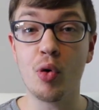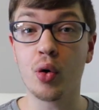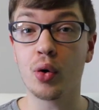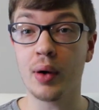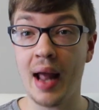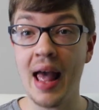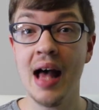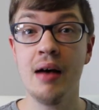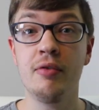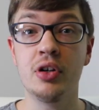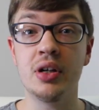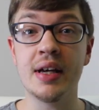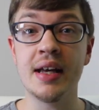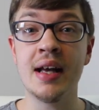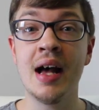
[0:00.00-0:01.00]
more
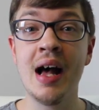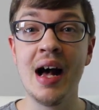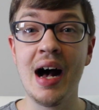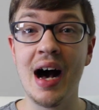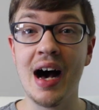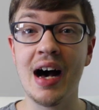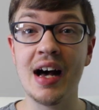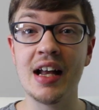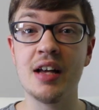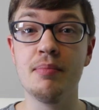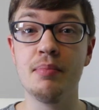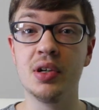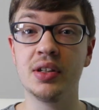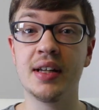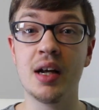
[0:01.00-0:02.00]
heavily on
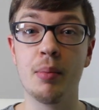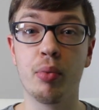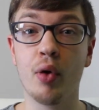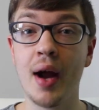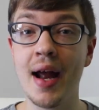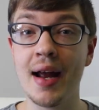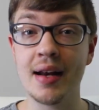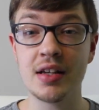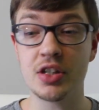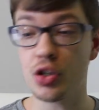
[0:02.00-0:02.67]
building a brand.